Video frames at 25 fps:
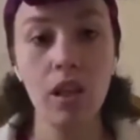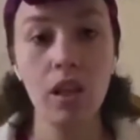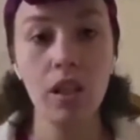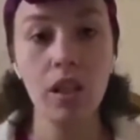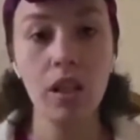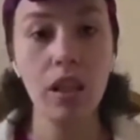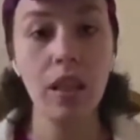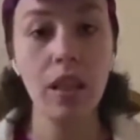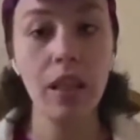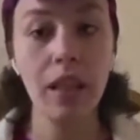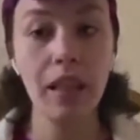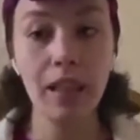
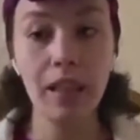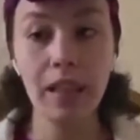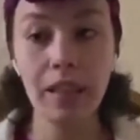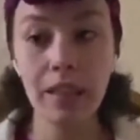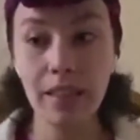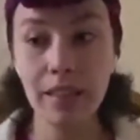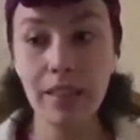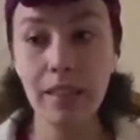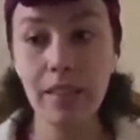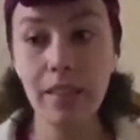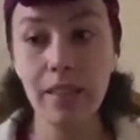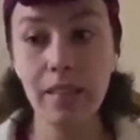then
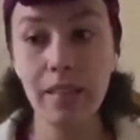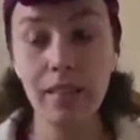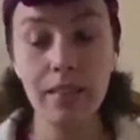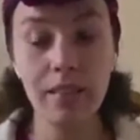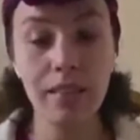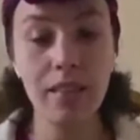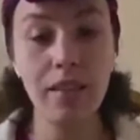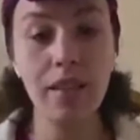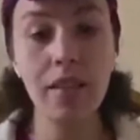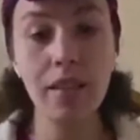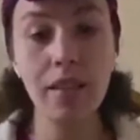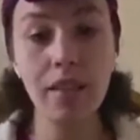this is
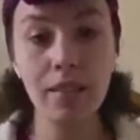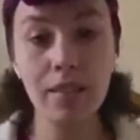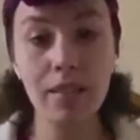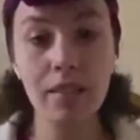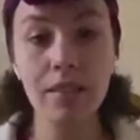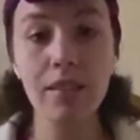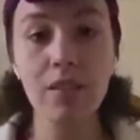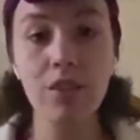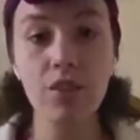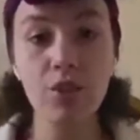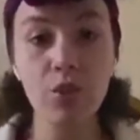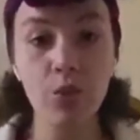
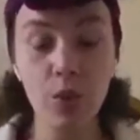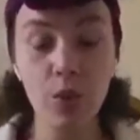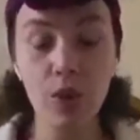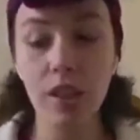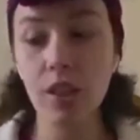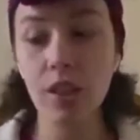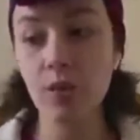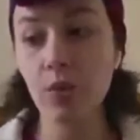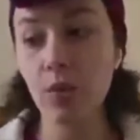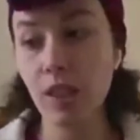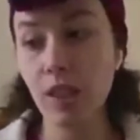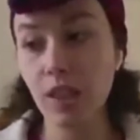a tool that
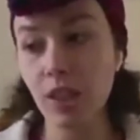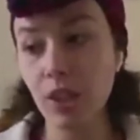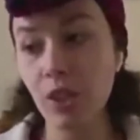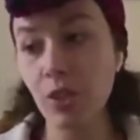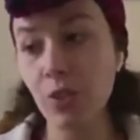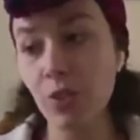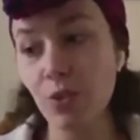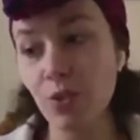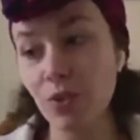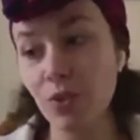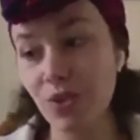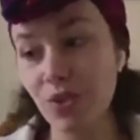you can
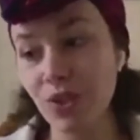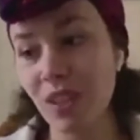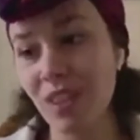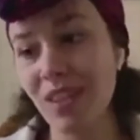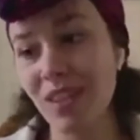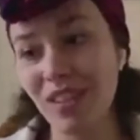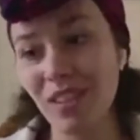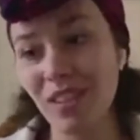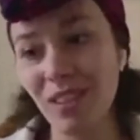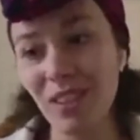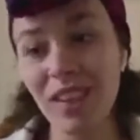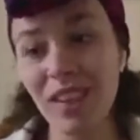use.
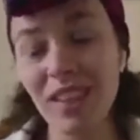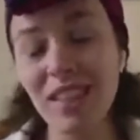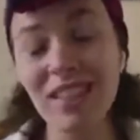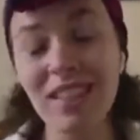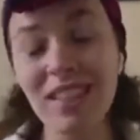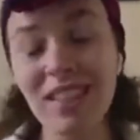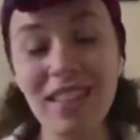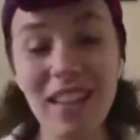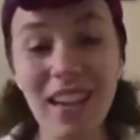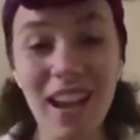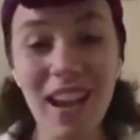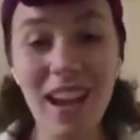Go ahead and
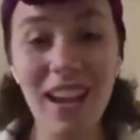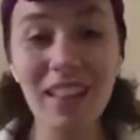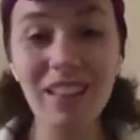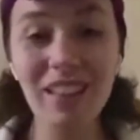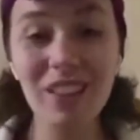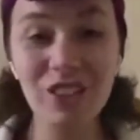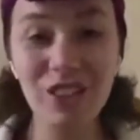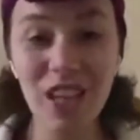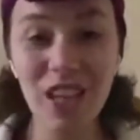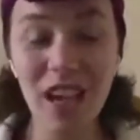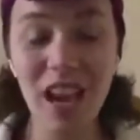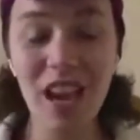say hi in the
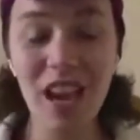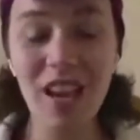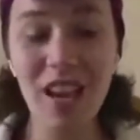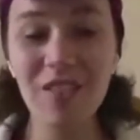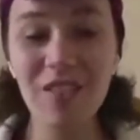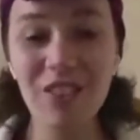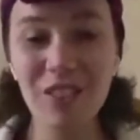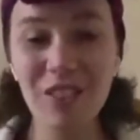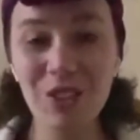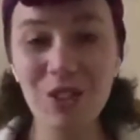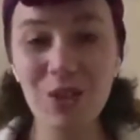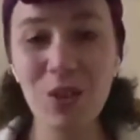chat if
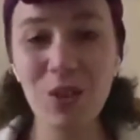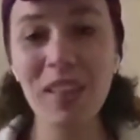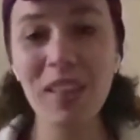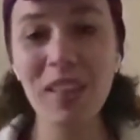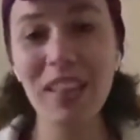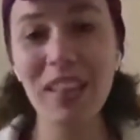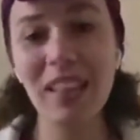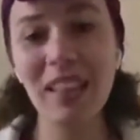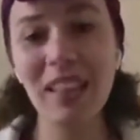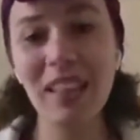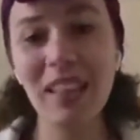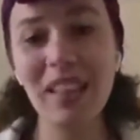you're
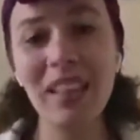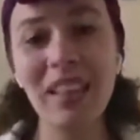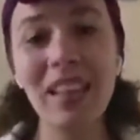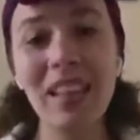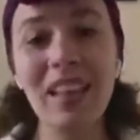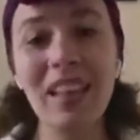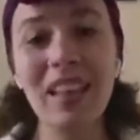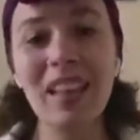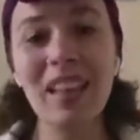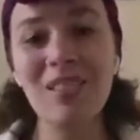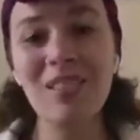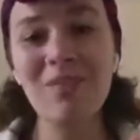joining
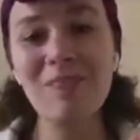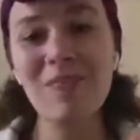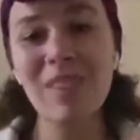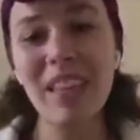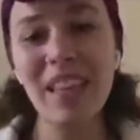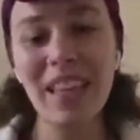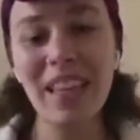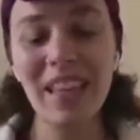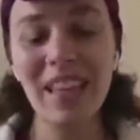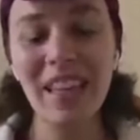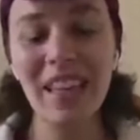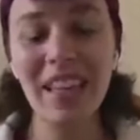
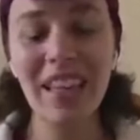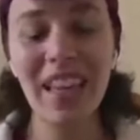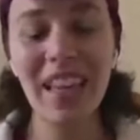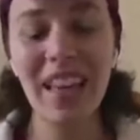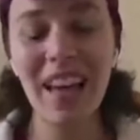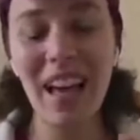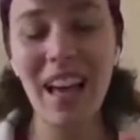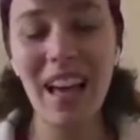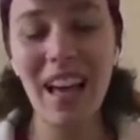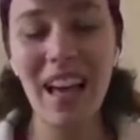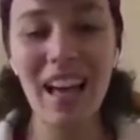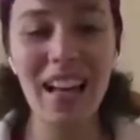me.
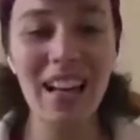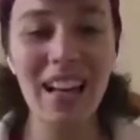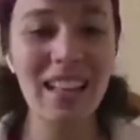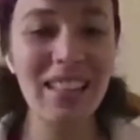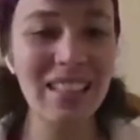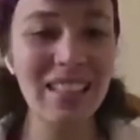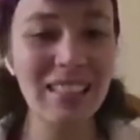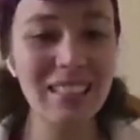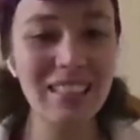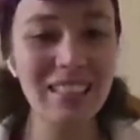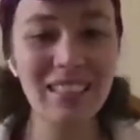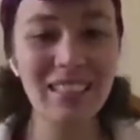
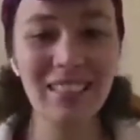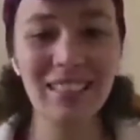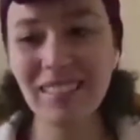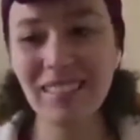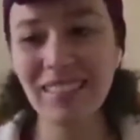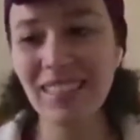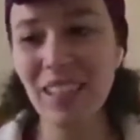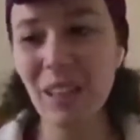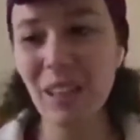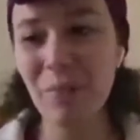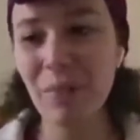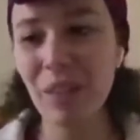
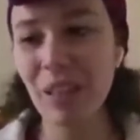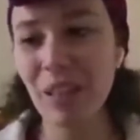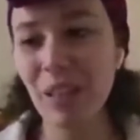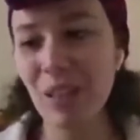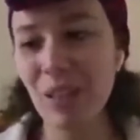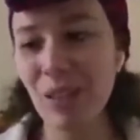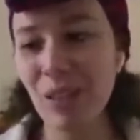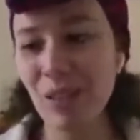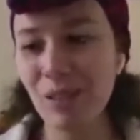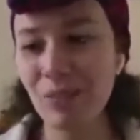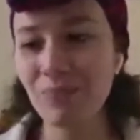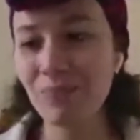Let me
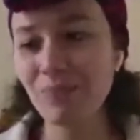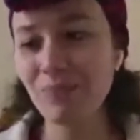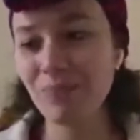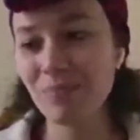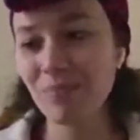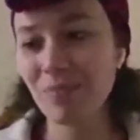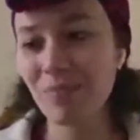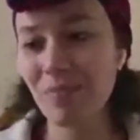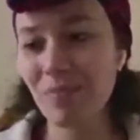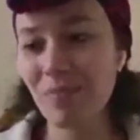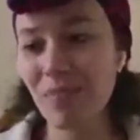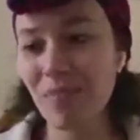know
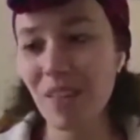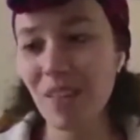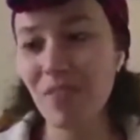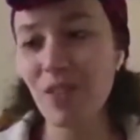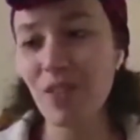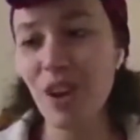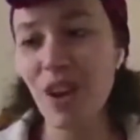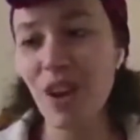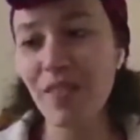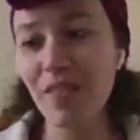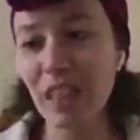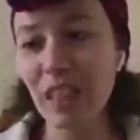if you
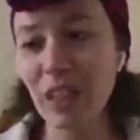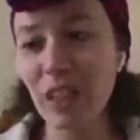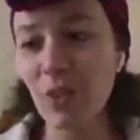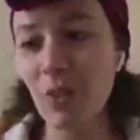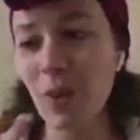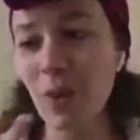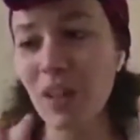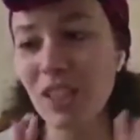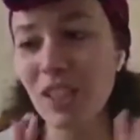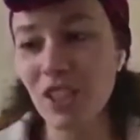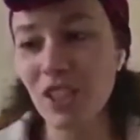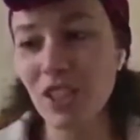have any
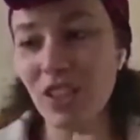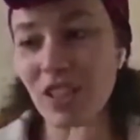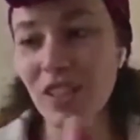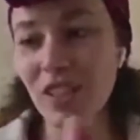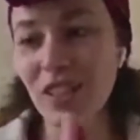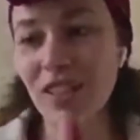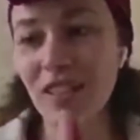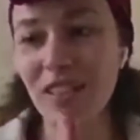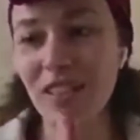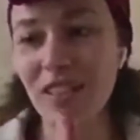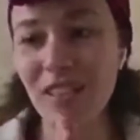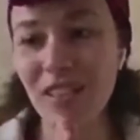
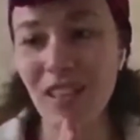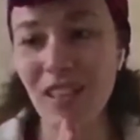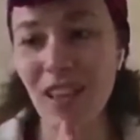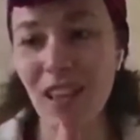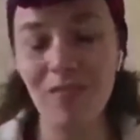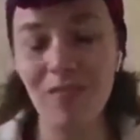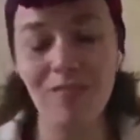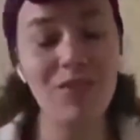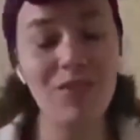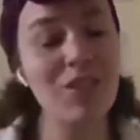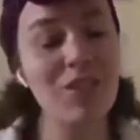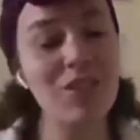questions.
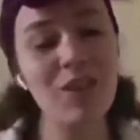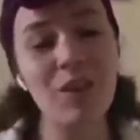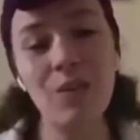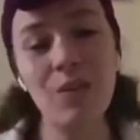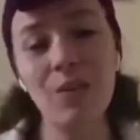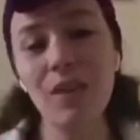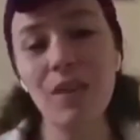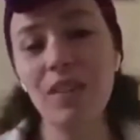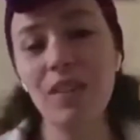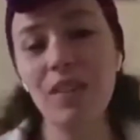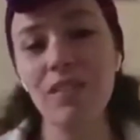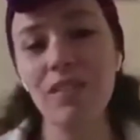I'm just
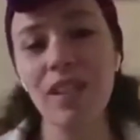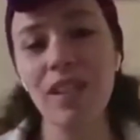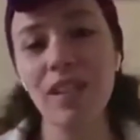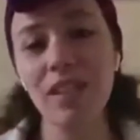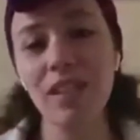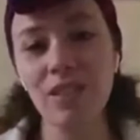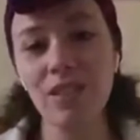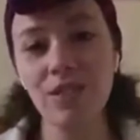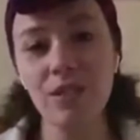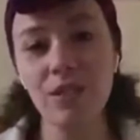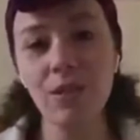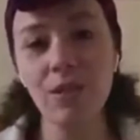going through
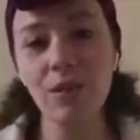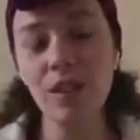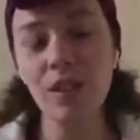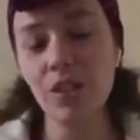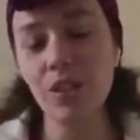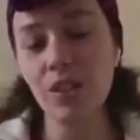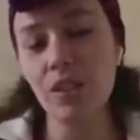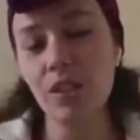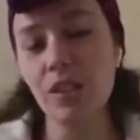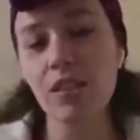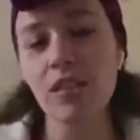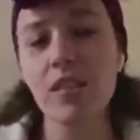answering
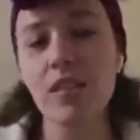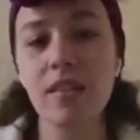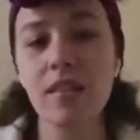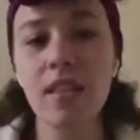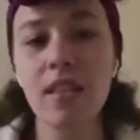questions